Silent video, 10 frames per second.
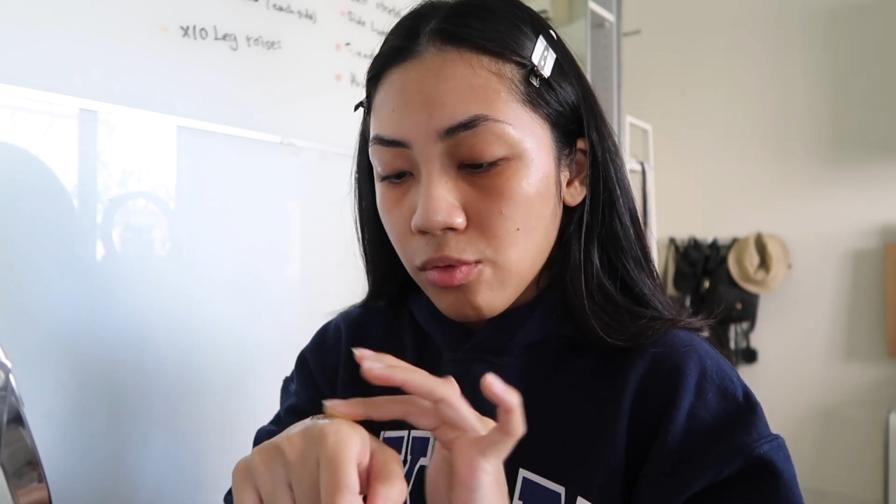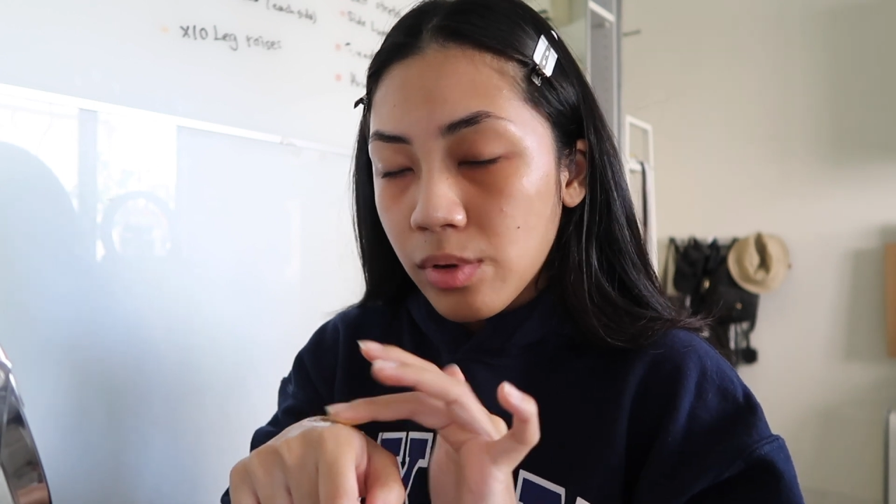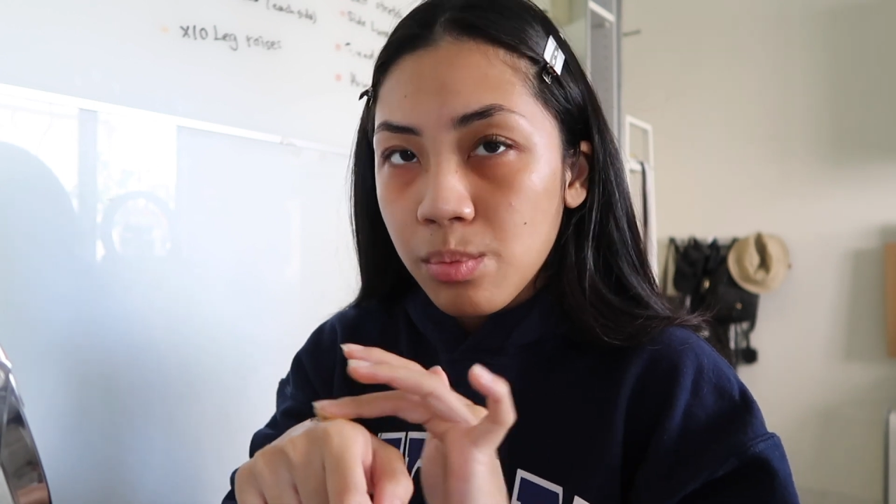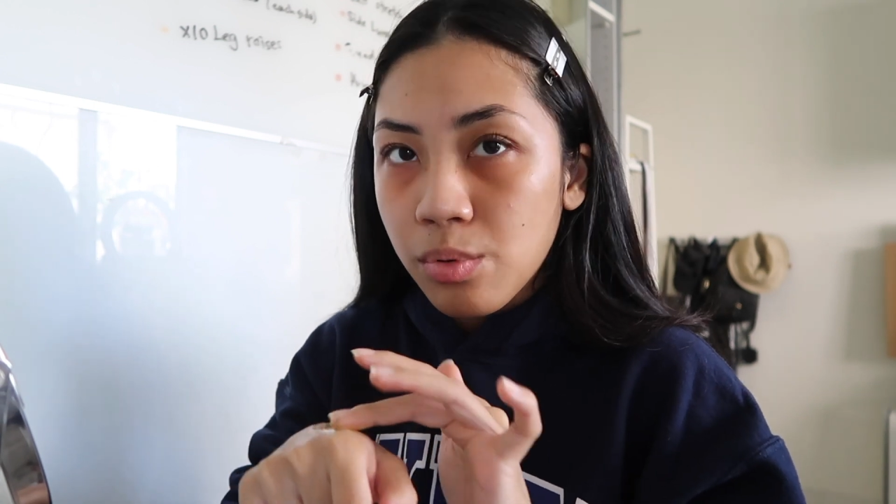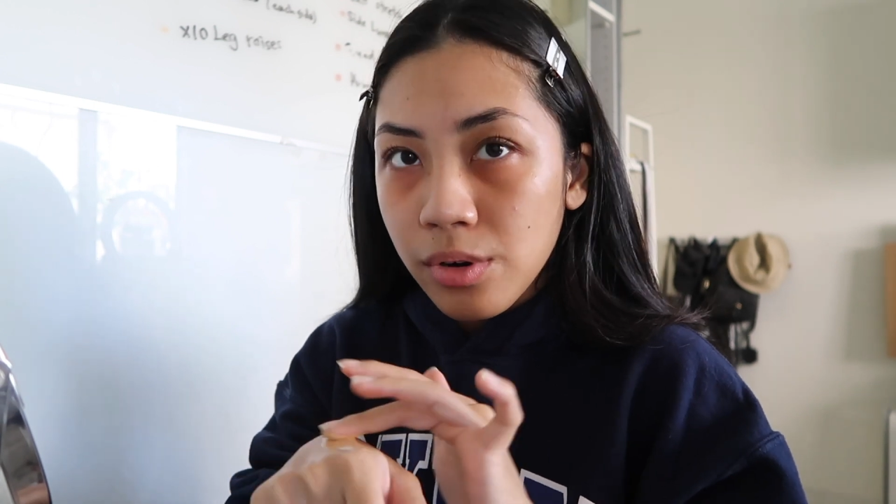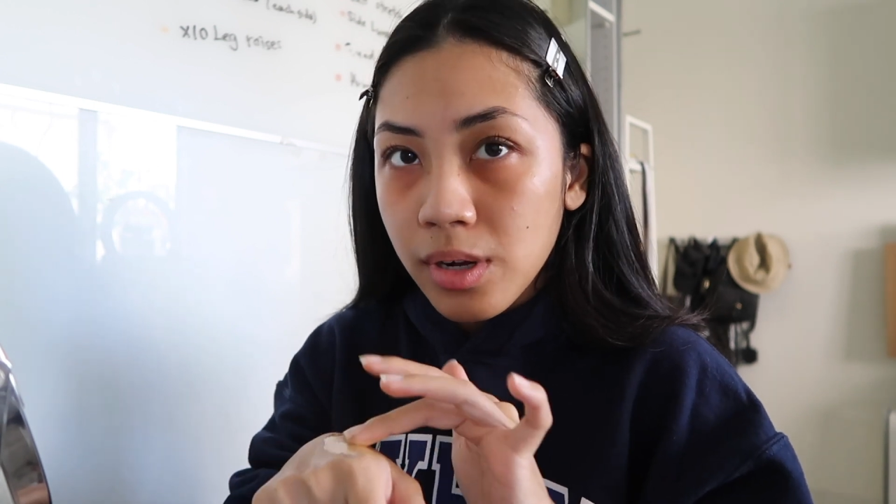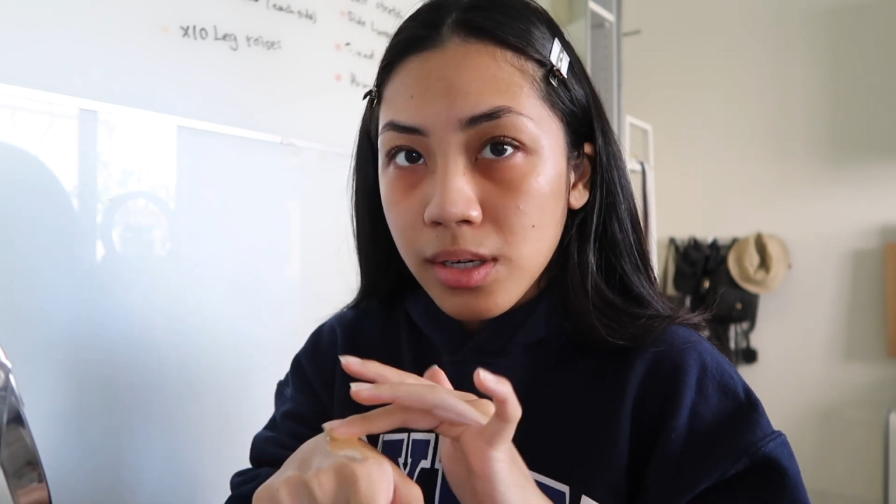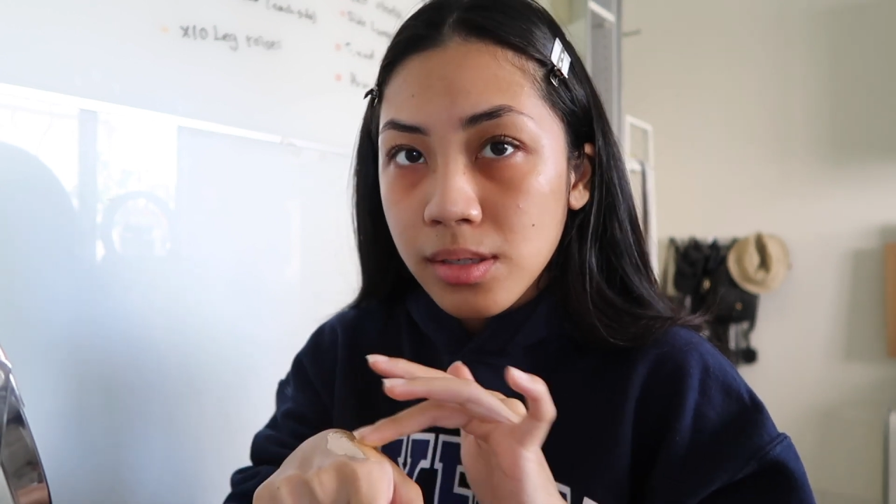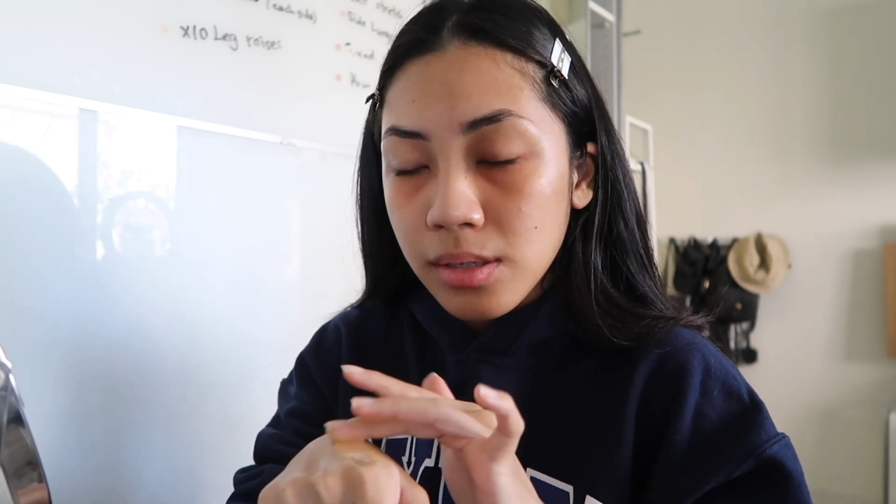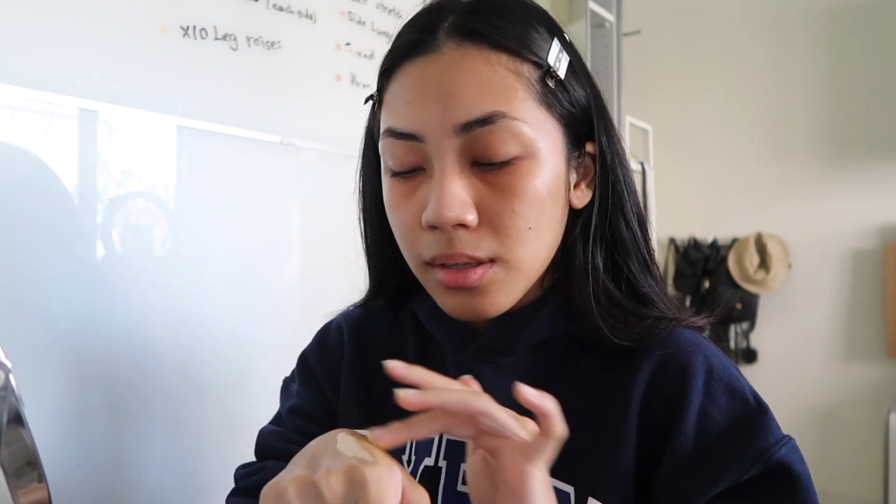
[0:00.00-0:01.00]
three
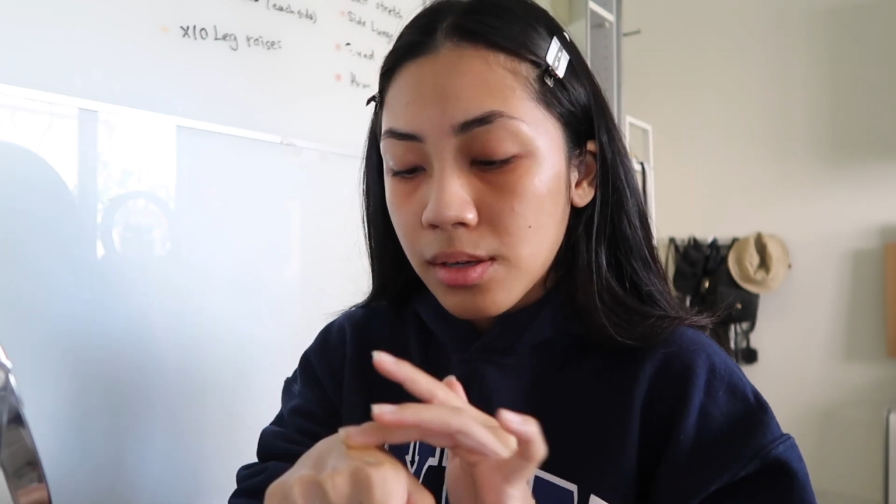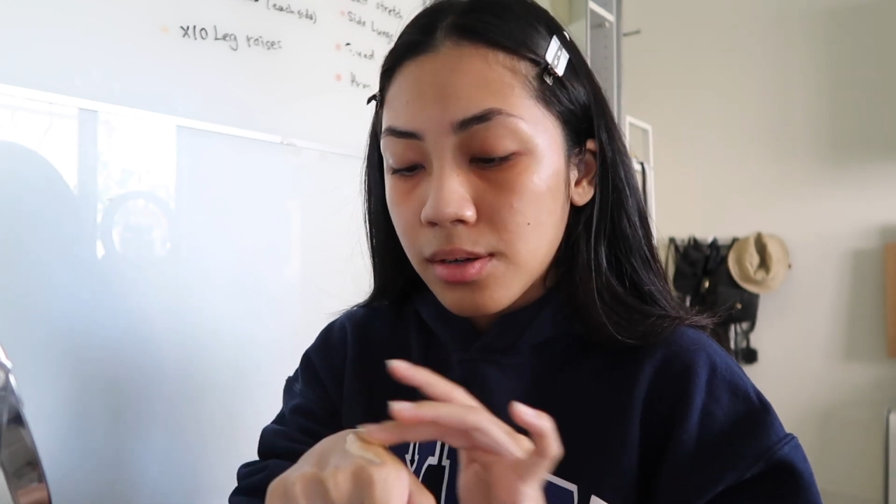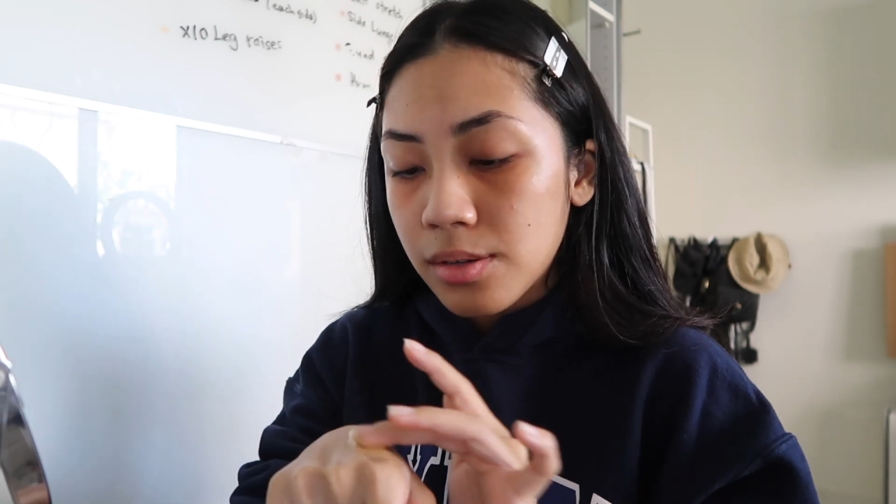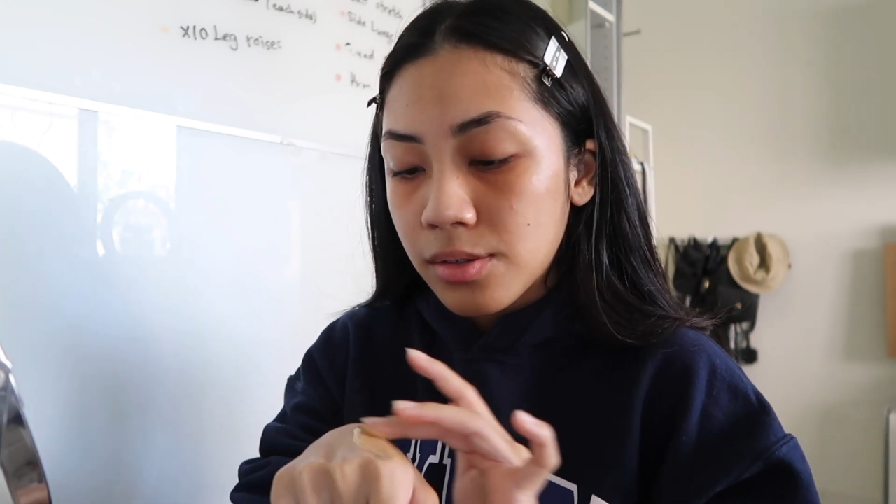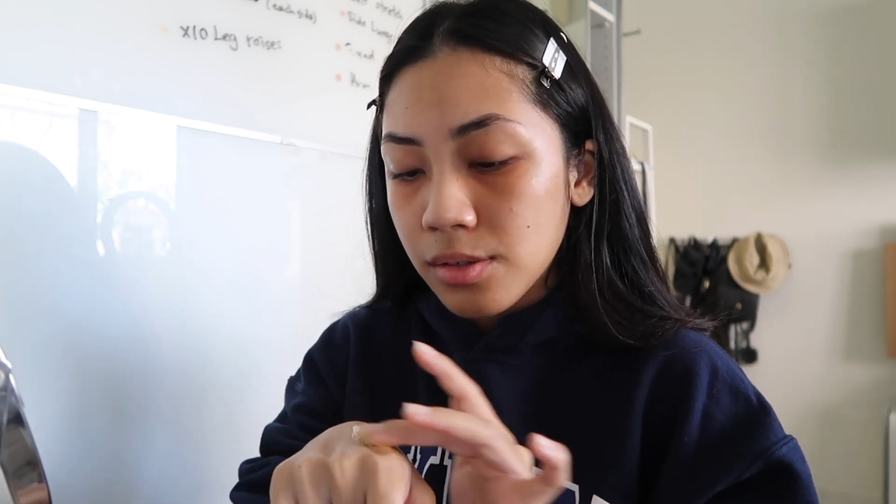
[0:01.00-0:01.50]
products in here,